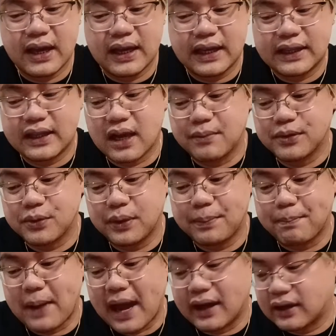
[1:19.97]
it comes with
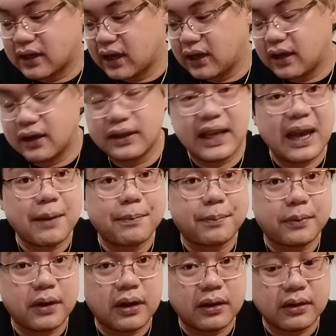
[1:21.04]
pack. They have,
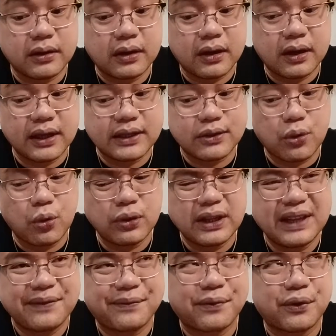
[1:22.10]
it's
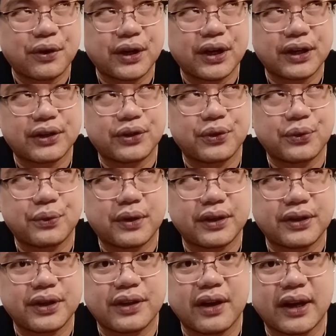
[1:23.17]
only for
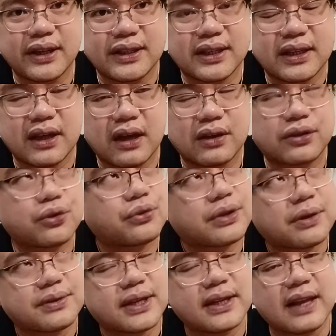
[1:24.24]
2099
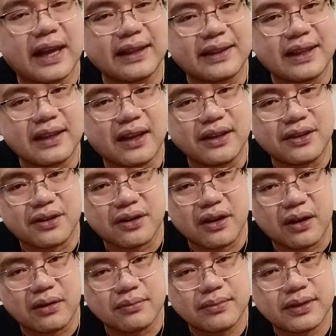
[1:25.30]

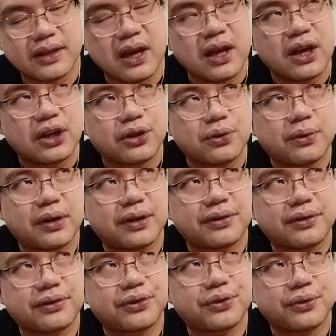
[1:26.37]
dirhams.
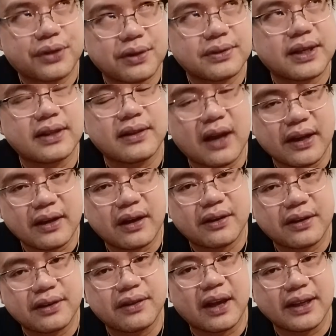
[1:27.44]

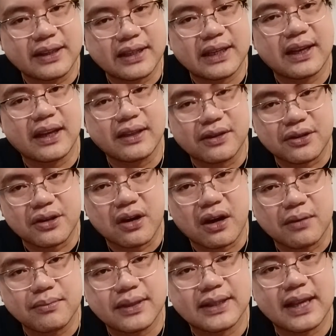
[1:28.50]
2,999
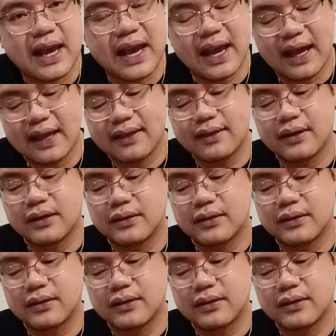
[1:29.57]
dirhams, and